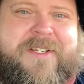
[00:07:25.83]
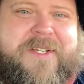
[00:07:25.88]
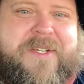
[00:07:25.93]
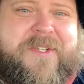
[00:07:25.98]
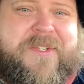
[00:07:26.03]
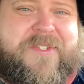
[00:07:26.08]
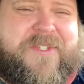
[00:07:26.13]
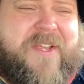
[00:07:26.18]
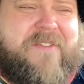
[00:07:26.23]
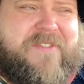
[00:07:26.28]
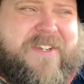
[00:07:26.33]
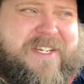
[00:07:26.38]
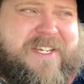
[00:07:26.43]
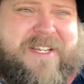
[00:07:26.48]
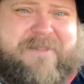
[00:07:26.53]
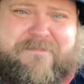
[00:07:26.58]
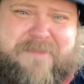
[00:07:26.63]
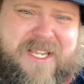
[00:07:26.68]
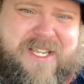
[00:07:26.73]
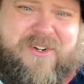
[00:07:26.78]

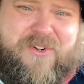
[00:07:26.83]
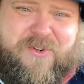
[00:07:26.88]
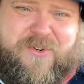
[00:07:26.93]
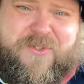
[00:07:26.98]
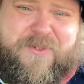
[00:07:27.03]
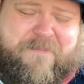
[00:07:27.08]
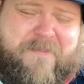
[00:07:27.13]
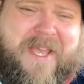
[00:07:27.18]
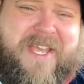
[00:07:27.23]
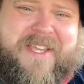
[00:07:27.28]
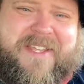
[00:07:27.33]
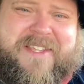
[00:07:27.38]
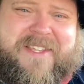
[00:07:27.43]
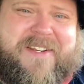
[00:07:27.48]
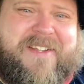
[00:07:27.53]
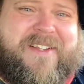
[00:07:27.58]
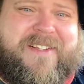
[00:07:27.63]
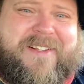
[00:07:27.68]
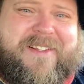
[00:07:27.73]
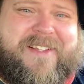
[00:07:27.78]
70 meters,
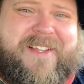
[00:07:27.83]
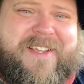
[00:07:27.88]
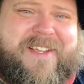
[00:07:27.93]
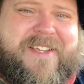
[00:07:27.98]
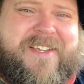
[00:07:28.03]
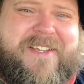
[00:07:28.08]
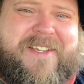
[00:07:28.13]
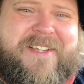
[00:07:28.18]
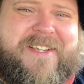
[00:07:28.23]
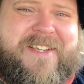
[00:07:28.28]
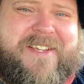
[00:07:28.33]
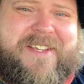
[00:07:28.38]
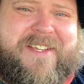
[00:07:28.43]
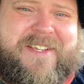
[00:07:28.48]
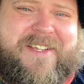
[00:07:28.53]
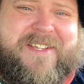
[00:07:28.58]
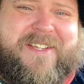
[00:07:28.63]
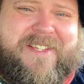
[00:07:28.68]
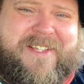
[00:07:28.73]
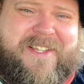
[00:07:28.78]
man. Like,
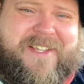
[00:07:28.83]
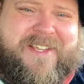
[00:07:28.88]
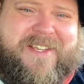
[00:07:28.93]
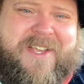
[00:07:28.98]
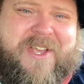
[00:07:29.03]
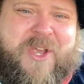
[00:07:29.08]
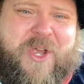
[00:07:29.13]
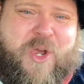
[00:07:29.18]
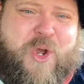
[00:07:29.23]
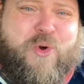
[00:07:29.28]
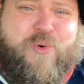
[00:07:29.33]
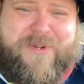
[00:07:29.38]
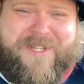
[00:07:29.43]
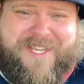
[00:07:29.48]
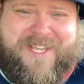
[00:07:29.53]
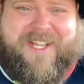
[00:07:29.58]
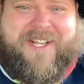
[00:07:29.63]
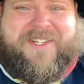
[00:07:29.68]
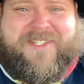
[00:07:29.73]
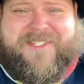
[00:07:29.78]
who
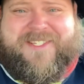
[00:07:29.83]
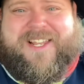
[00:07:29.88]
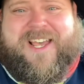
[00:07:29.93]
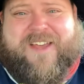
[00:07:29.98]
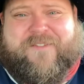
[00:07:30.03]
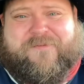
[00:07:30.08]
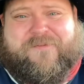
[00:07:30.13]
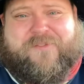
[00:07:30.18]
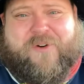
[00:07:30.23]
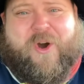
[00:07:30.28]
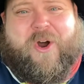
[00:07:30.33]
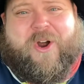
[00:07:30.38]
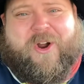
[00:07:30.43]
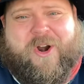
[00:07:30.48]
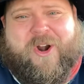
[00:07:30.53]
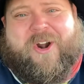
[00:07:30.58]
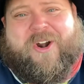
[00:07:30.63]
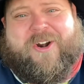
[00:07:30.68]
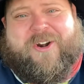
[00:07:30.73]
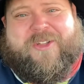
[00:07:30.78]
kicks that
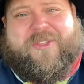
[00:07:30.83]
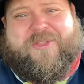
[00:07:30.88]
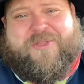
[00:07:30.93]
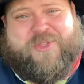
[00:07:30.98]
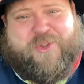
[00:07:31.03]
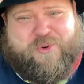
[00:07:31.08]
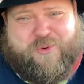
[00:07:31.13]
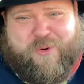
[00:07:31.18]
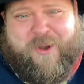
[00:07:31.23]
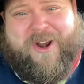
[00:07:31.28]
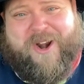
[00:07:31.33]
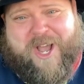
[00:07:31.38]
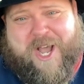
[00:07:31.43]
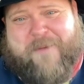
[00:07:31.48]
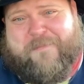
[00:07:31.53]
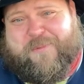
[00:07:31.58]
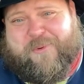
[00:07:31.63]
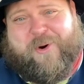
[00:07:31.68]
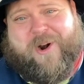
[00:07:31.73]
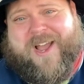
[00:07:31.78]
far through an
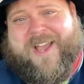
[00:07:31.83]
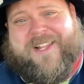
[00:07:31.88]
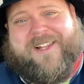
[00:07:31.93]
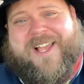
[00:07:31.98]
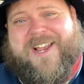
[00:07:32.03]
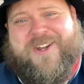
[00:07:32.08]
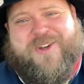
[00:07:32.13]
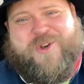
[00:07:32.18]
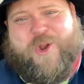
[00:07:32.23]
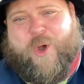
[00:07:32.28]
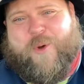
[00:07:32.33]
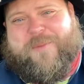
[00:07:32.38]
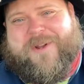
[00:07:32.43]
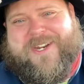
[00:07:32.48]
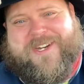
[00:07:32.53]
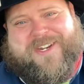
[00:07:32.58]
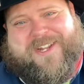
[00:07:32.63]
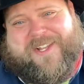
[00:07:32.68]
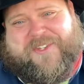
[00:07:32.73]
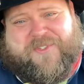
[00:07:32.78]
upright? Like,
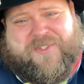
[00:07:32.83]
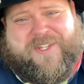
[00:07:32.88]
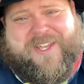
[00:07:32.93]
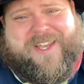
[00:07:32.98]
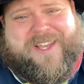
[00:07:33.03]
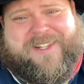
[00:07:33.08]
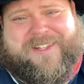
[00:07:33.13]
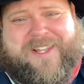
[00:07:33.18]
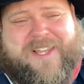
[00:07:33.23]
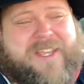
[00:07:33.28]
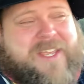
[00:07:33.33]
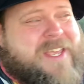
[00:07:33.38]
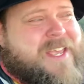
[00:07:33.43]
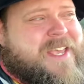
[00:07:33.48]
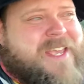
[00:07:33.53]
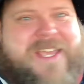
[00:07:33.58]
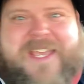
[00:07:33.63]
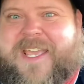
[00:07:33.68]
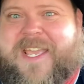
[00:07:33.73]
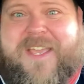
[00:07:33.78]
nobody does that. Like,
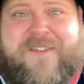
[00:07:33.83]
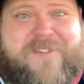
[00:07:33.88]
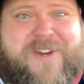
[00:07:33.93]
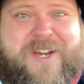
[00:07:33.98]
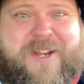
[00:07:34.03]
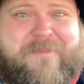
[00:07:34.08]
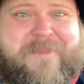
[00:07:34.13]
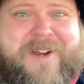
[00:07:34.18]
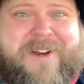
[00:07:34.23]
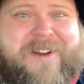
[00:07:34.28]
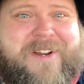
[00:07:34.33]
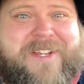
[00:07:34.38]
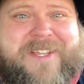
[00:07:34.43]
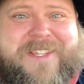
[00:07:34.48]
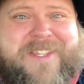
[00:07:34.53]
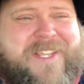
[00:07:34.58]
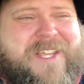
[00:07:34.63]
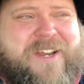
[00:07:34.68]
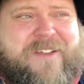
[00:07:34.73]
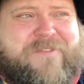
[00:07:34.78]
even in America,
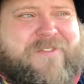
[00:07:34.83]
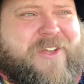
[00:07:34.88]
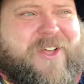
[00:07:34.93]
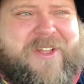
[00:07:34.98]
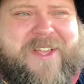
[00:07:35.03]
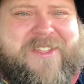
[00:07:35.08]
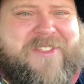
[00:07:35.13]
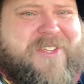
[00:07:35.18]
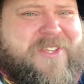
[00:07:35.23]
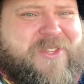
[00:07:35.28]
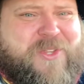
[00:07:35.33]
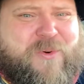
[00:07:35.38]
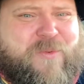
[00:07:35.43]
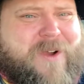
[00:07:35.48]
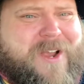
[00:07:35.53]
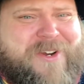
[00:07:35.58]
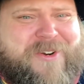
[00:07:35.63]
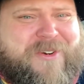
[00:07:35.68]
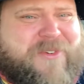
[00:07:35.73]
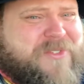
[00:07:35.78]
in the NFL, I think the
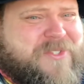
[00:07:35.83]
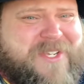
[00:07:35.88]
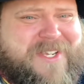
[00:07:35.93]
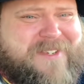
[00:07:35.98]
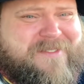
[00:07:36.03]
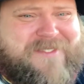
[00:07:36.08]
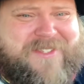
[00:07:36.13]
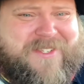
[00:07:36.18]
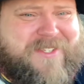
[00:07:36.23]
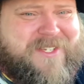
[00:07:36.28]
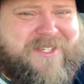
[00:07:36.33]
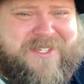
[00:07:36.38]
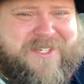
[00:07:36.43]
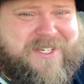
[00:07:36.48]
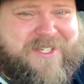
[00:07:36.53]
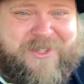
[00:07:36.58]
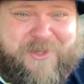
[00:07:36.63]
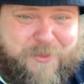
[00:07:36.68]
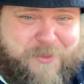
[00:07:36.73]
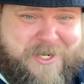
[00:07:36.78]
record's like
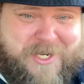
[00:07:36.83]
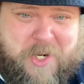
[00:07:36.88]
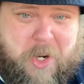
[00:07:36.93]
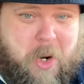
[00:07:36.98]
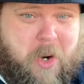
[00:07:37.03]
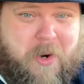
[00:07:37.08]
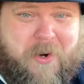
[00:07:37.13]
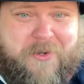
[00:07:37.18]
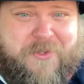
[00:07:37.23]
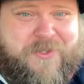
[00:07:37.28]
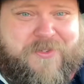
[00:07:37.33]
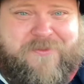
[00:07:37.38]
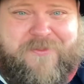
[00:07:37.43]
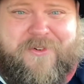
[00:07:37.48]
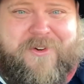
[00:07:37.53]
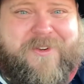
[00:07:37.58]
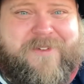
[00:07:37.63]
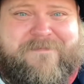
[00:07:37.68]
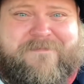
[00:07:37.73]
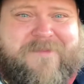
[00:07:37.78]
63 yards
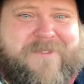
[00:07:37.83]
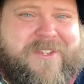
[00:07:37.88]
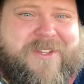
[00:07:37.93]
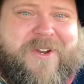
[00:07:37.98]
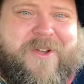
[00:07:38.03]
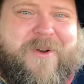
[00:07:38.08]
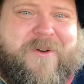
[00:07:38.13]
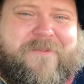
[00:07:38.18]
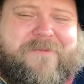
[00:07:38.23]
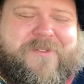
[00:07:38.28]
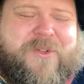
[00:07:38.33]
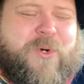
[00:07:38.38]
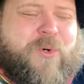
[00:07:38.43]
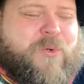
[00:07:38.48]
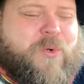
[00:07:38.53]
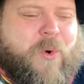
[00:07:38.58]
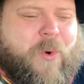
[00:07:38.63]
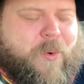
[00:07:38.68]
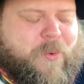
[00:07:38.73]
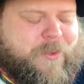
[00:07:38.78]
for a, you know, a
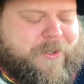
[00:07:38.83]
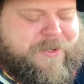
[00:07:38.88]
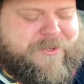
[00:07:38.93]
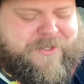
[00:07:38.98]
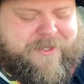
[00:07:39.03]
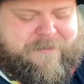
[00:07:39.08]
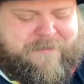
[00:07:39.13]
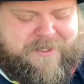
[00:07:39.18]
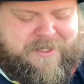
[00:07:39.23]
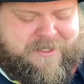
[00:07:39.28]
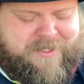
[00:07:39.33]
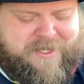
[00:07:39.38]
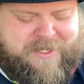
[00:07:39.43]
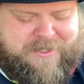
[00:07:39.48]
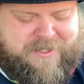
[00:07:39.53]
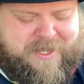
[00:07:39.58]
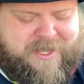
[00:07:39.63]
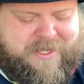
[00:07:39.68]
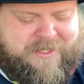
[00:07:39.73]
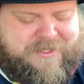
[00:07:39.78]
field goal or something like
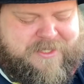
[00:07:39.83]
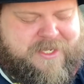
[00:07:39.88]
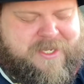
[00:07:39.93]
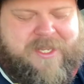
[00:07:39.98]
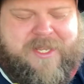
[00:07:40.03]
that.